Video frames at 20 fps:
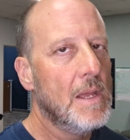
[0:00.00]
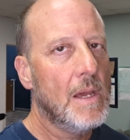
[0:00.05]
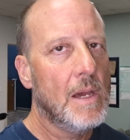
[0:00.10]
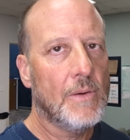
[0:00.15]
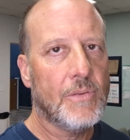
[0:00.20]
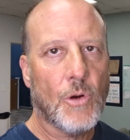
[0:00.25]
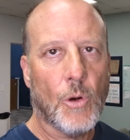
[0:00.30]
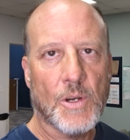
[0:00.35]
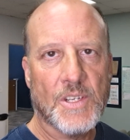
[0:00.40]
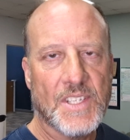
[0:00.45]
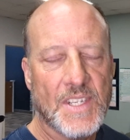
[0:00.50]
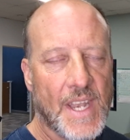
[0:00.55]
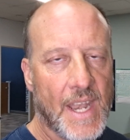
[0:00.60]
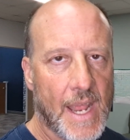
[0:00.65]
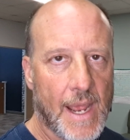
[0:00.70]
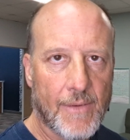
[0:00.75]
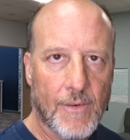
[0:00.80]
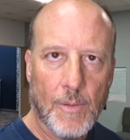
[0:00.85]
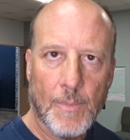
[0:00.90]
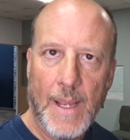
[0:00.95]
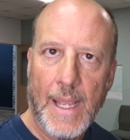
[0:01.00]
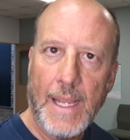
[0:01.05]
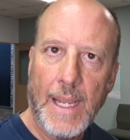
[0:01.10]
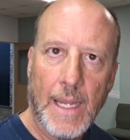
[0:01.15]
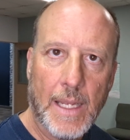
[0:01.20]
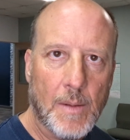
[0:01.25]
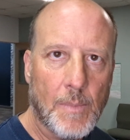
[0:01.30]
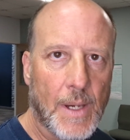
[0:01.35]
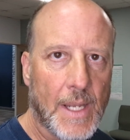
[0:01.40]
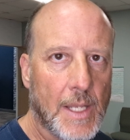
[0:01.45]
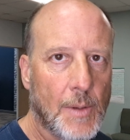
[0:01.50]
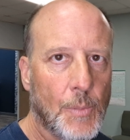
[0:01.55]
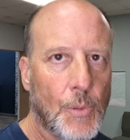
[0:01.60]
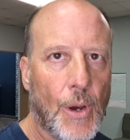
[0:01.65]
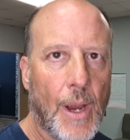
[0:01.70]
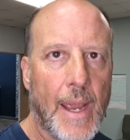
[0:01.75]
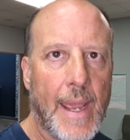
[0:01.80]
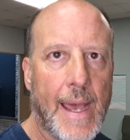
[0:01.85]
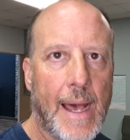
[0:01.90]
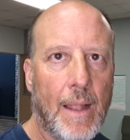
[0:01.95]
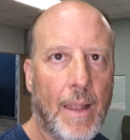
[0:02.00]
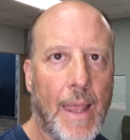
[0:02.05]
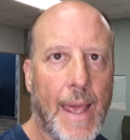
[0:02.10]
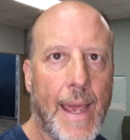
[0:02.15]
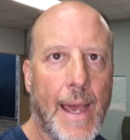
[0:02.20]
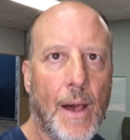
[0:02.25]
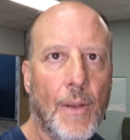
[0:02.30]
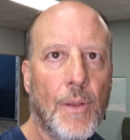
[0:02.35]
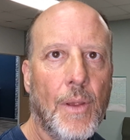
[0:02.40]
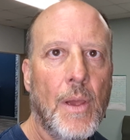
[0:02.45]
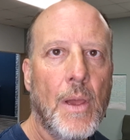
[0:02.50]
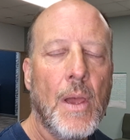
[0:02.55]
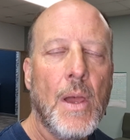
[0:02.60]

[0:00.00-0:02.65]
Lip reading: Of course, never make anybody pray out loud,